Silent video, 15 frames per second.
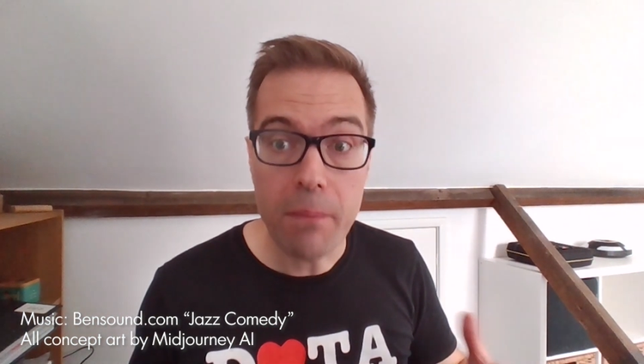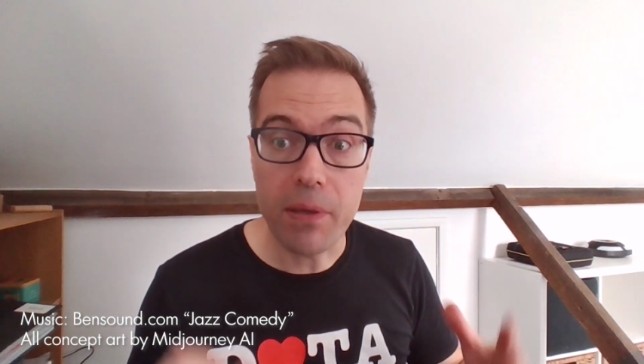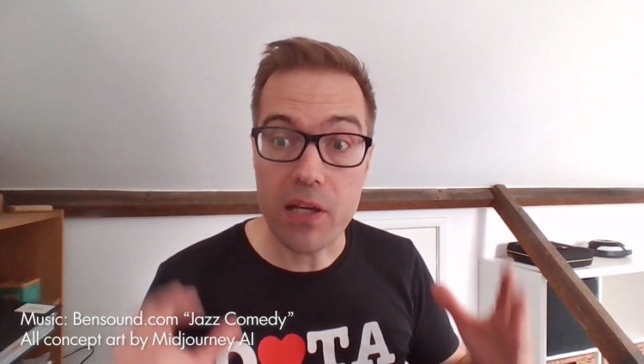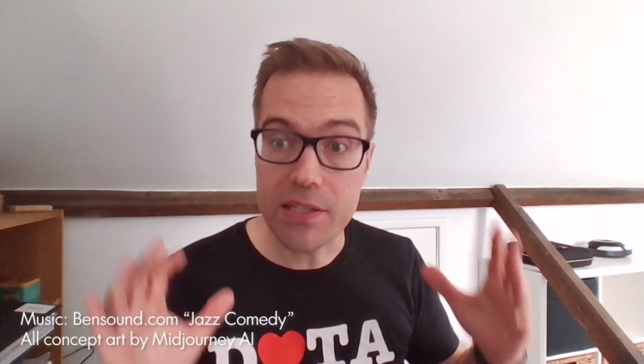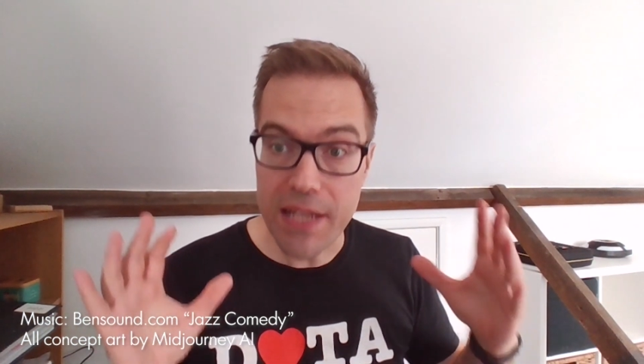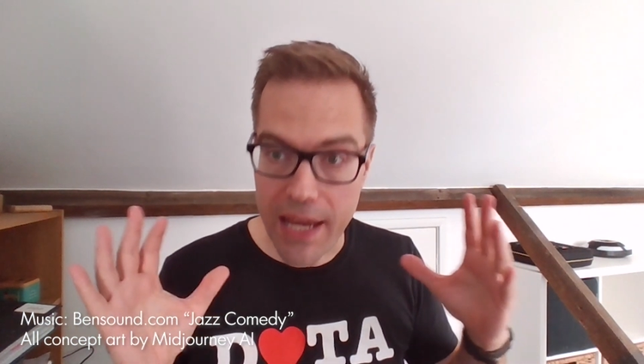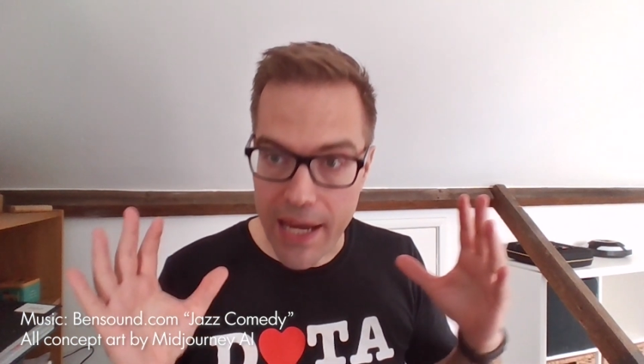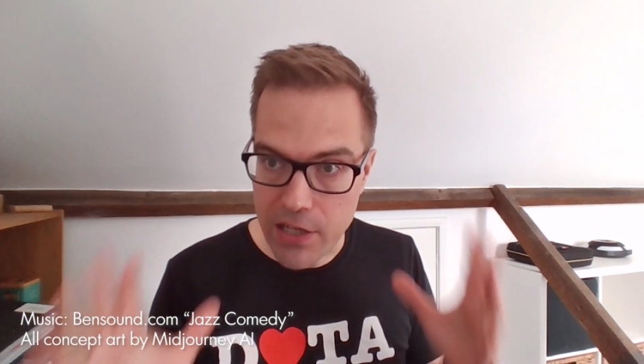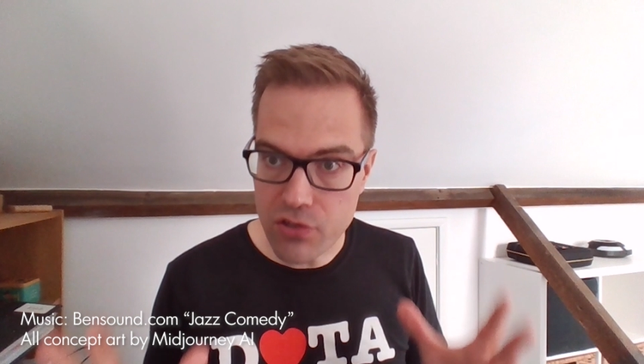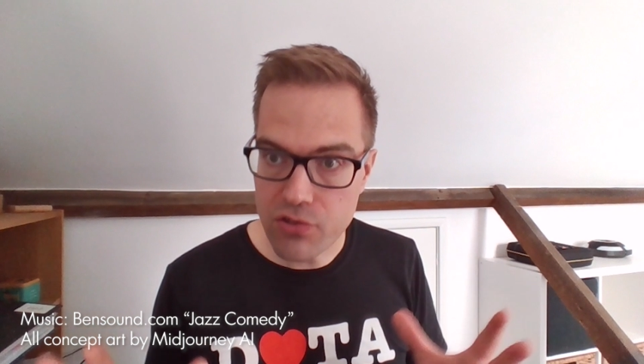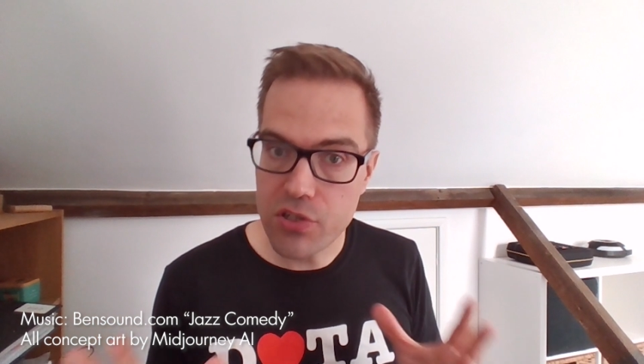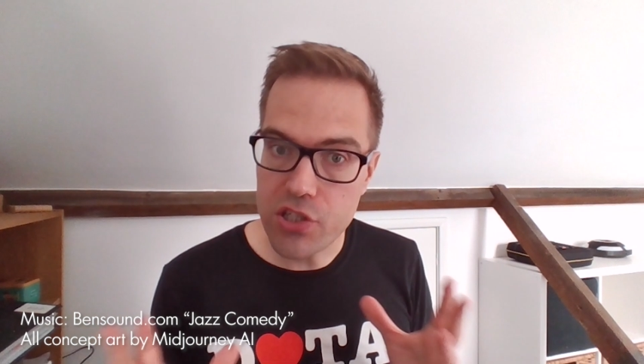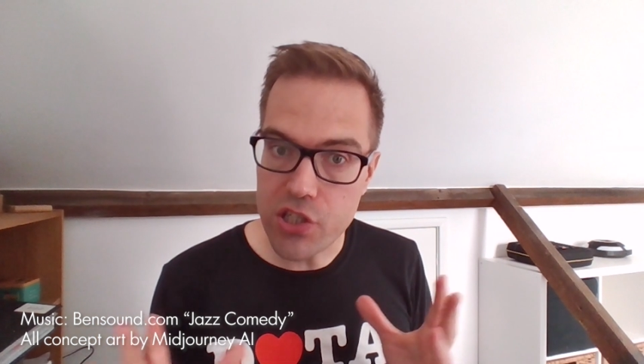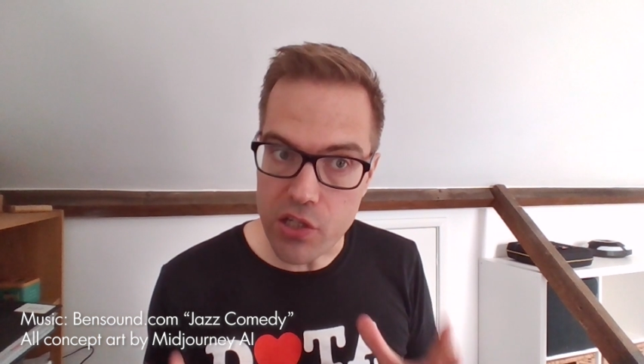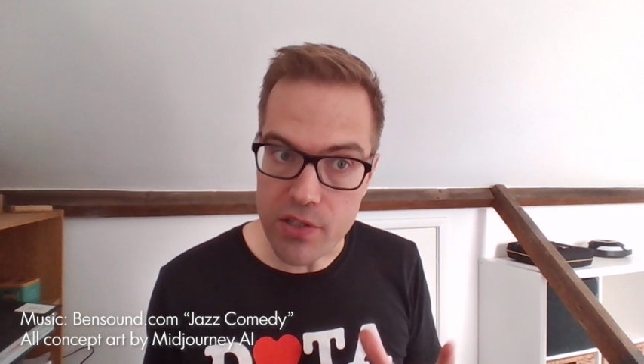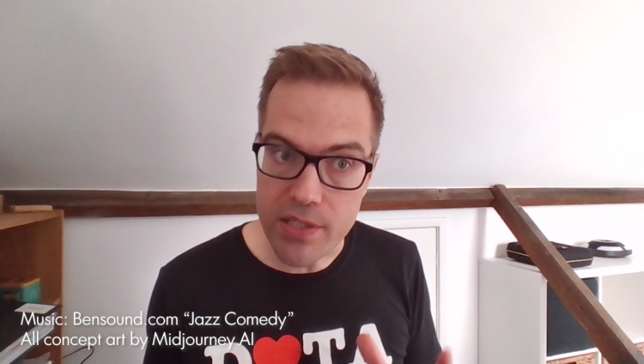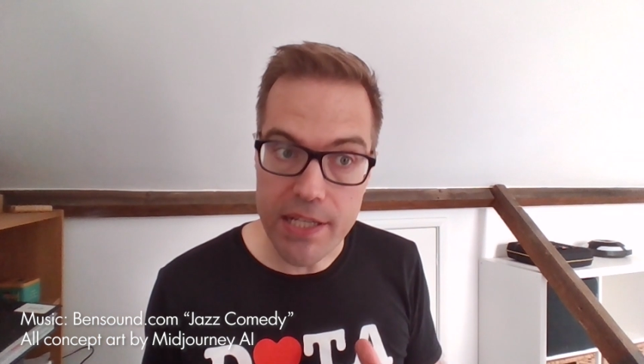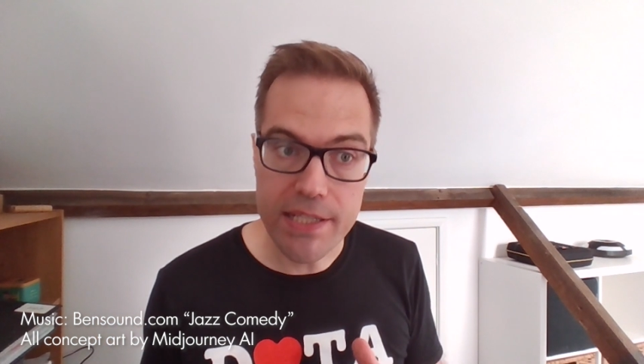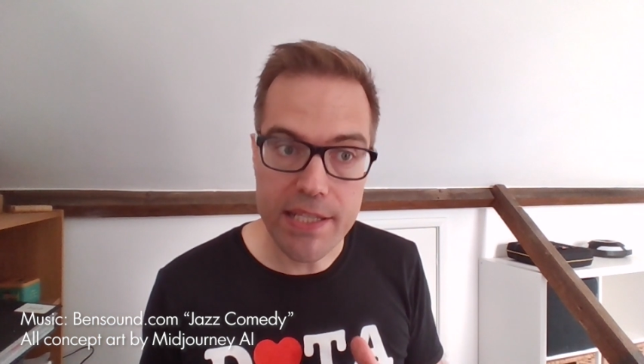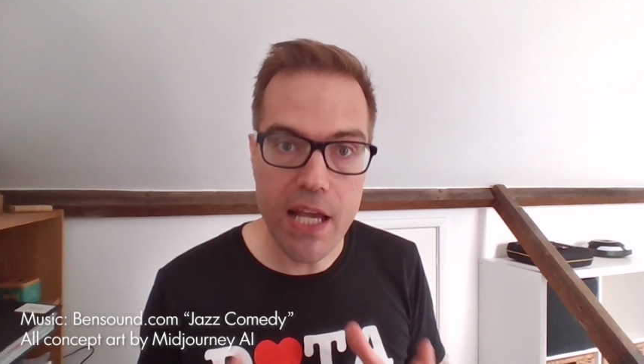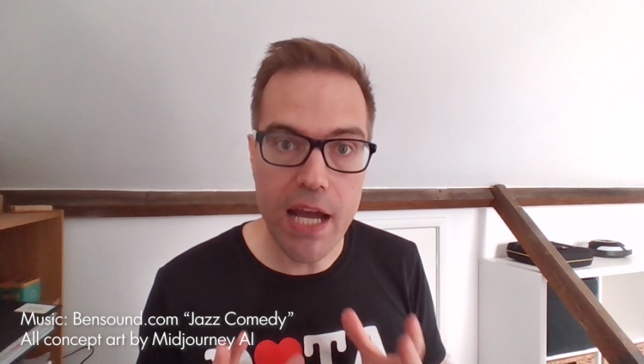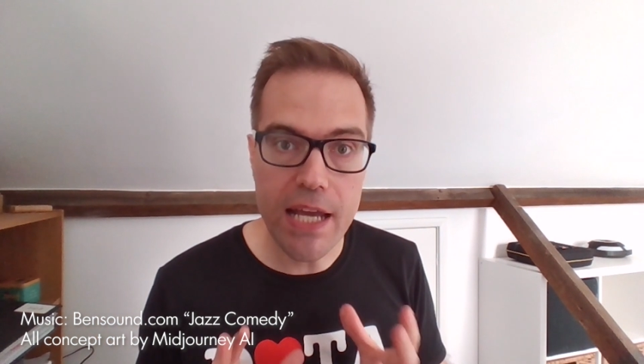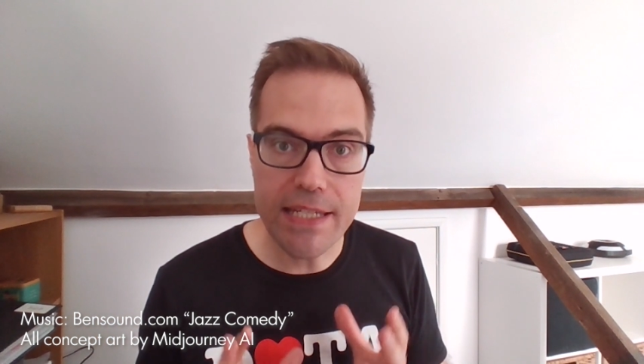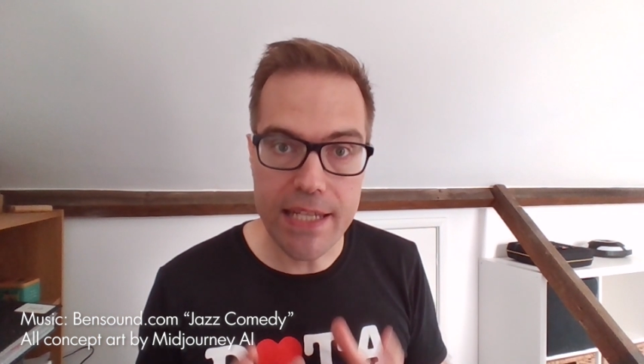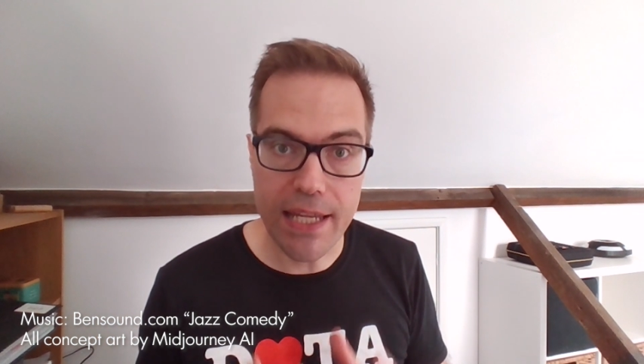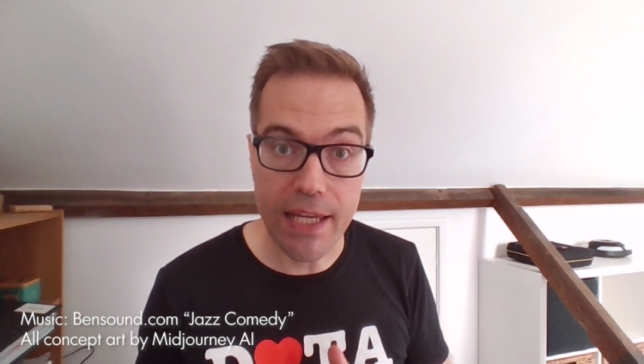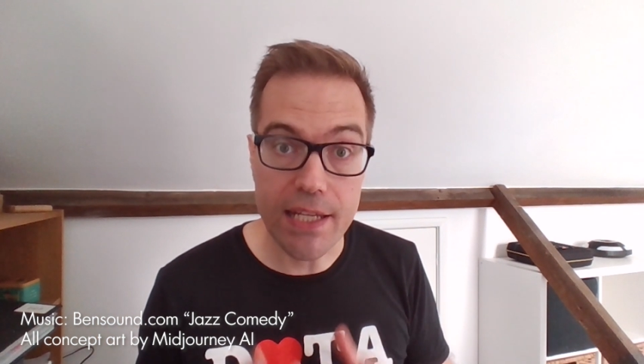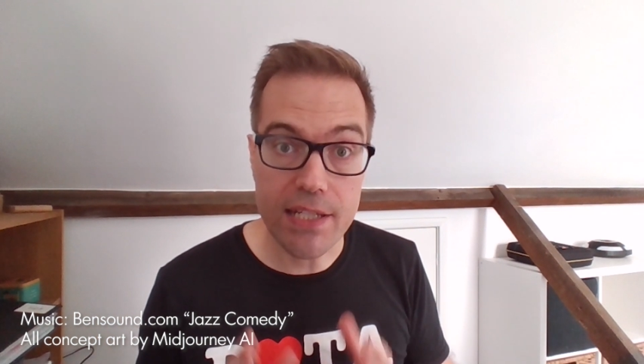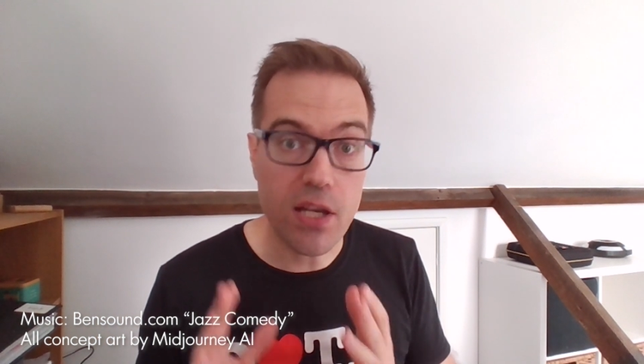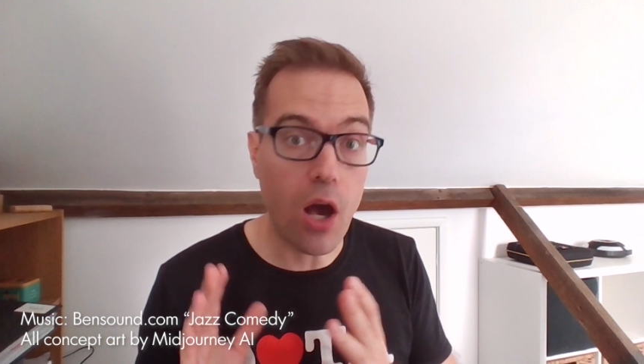because it introduces the
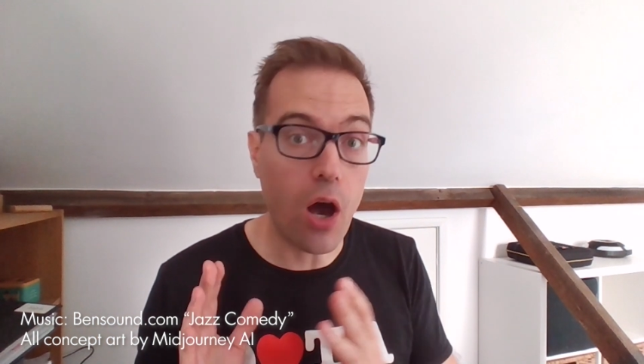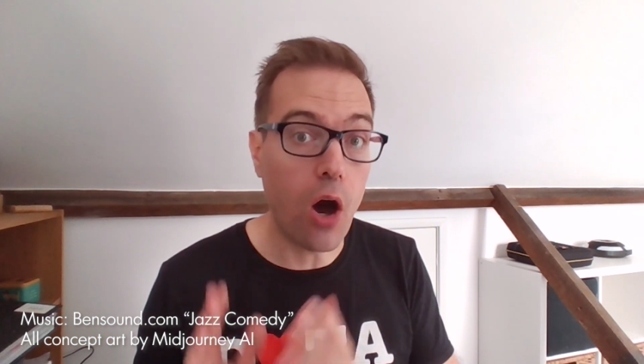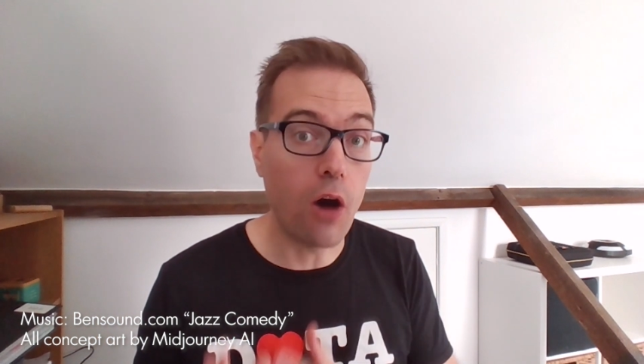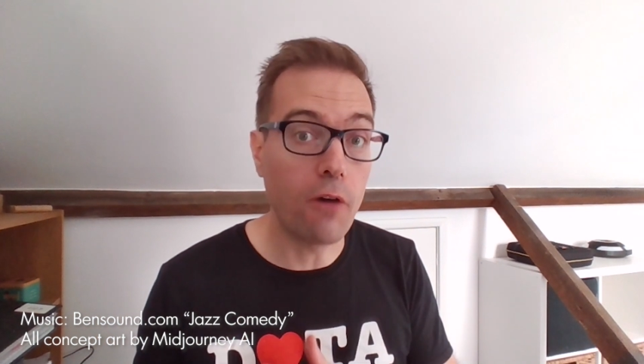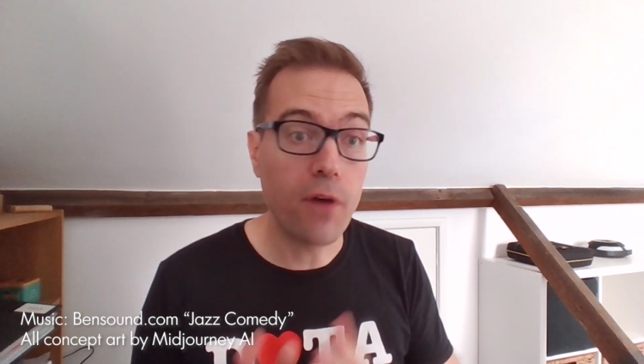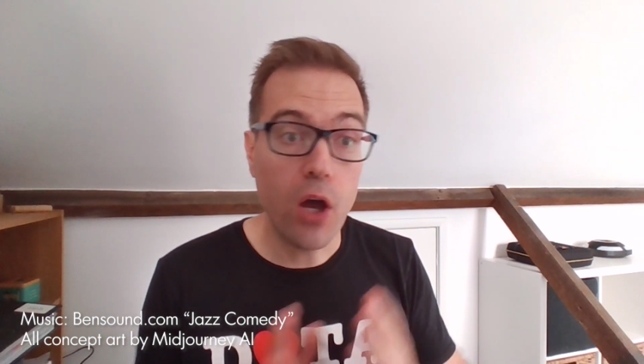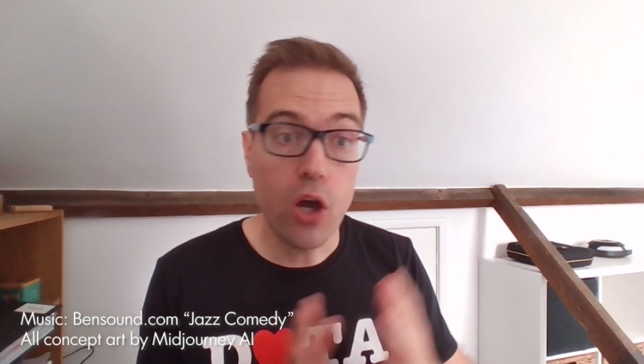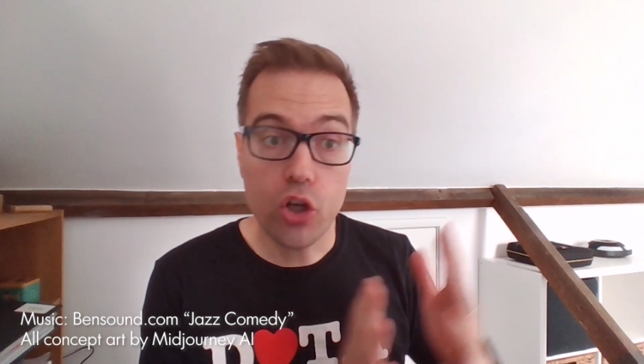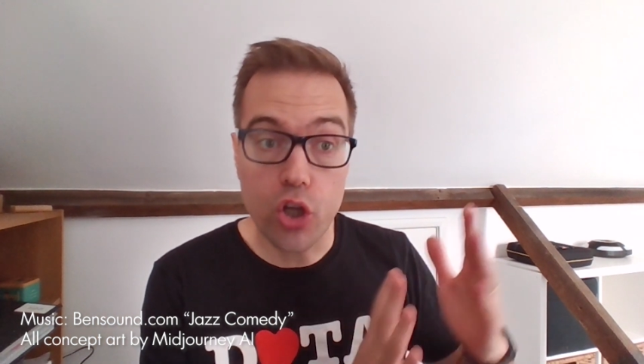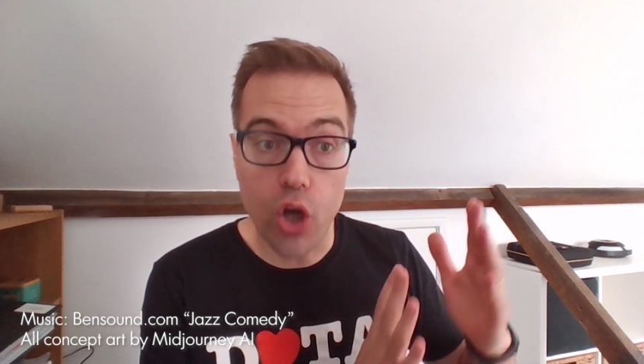ideas of